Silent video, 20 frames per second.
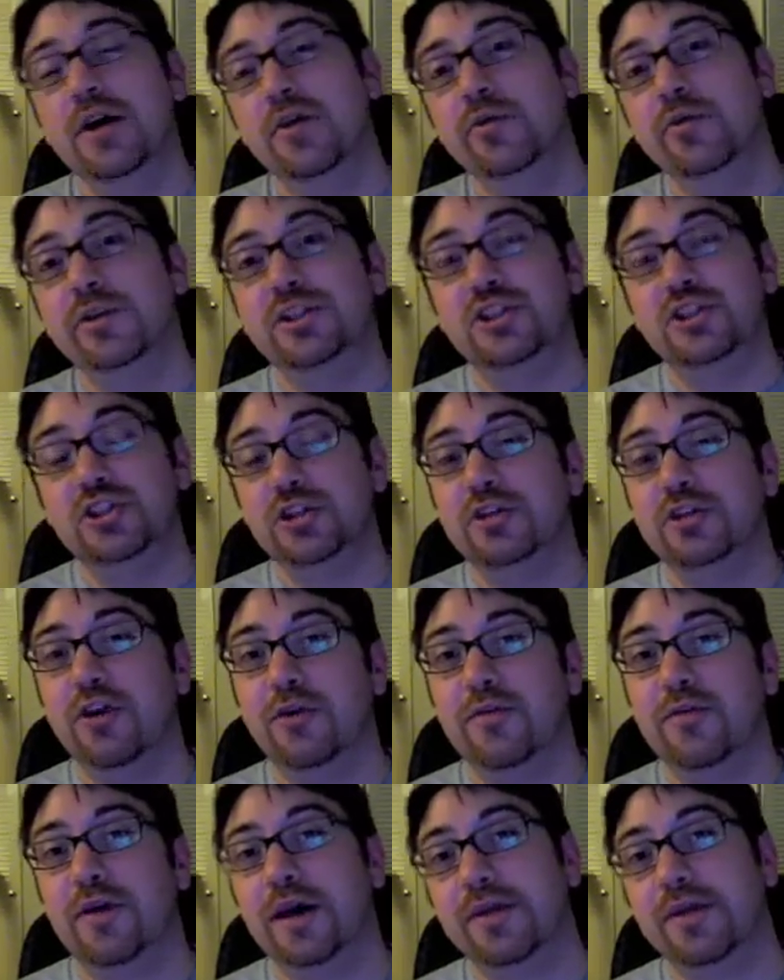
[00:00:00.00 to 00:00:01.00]
which should
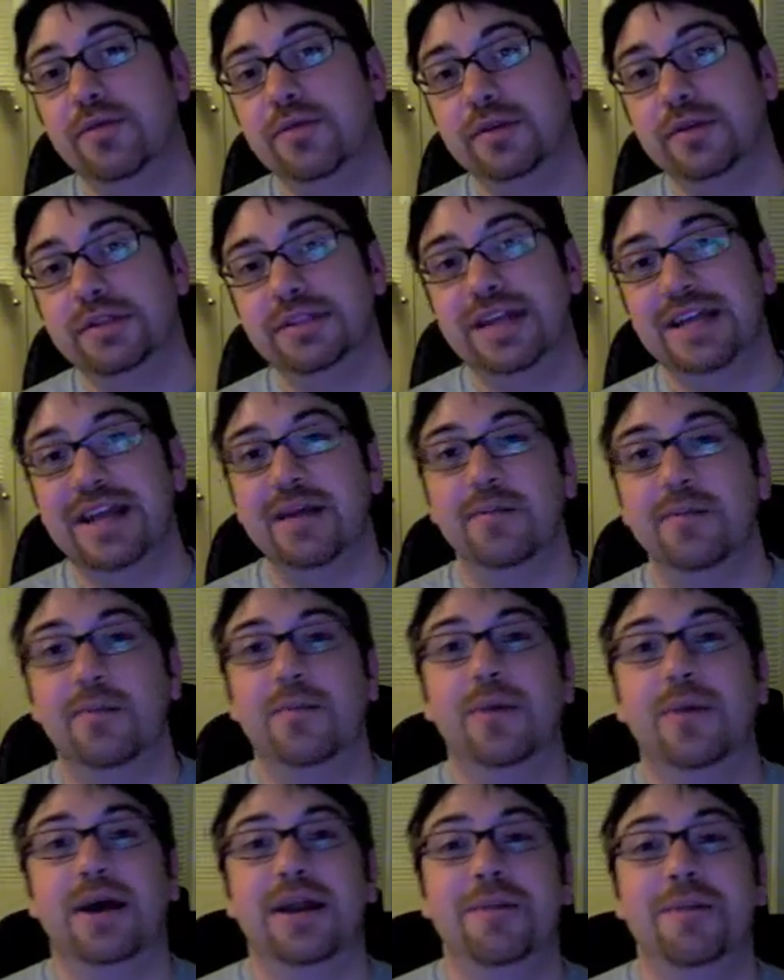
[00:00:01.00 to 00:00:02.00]
go fine through the Senate,
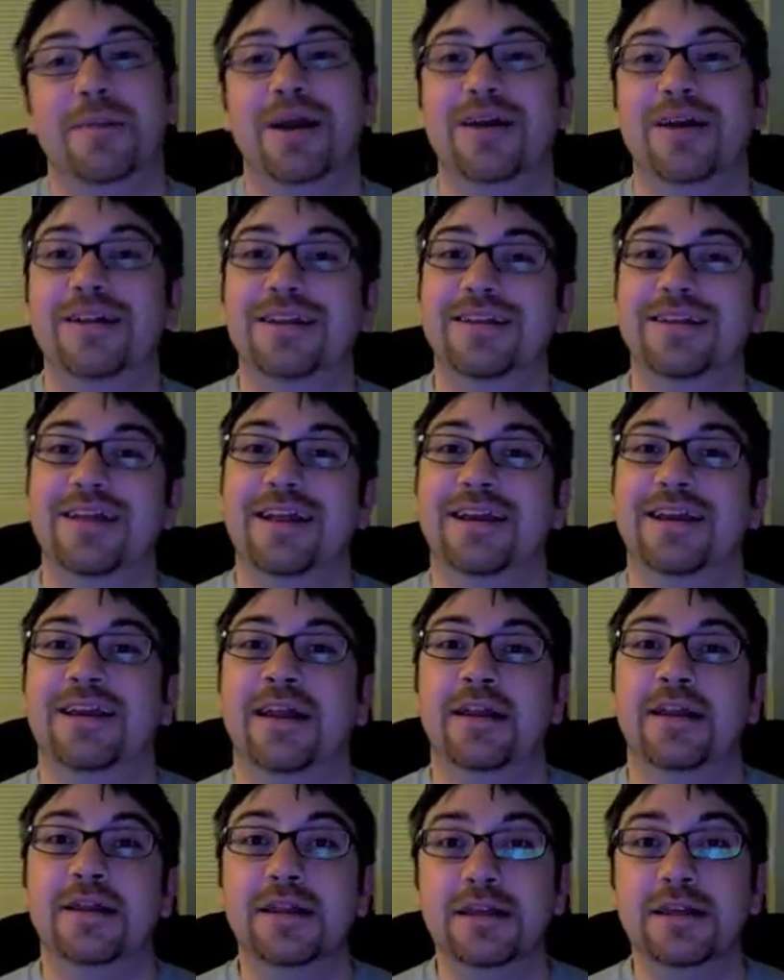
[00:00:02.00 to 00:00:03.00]
but apparently they need
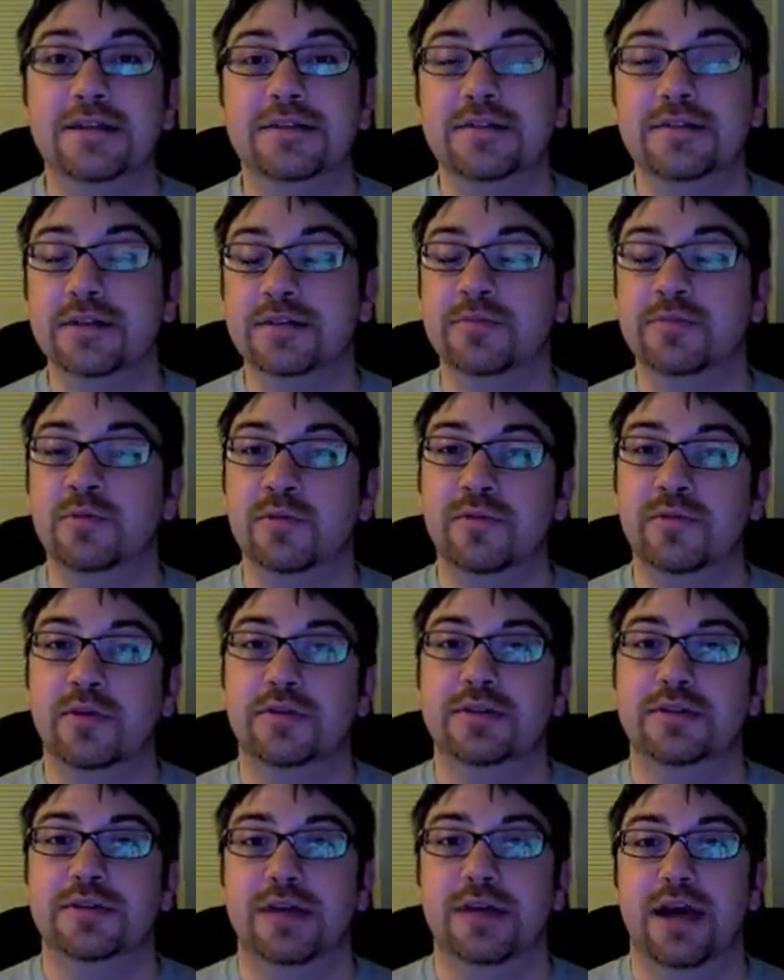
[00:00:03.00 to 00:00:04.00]
at least 6 more
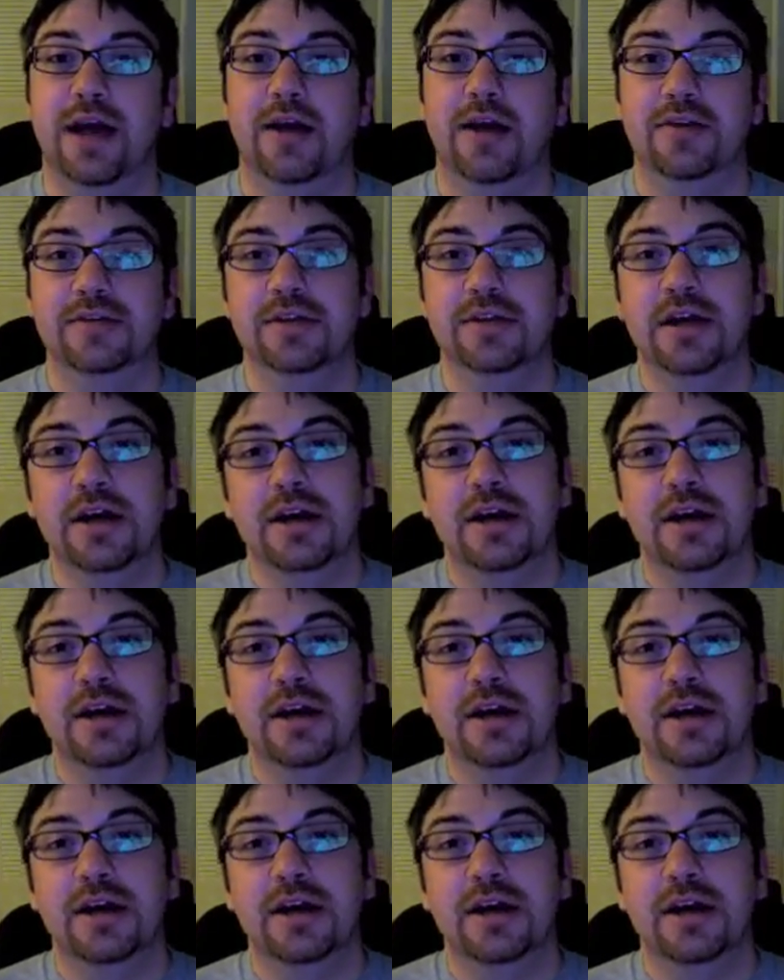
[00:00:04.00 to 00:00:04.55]
votes in the House.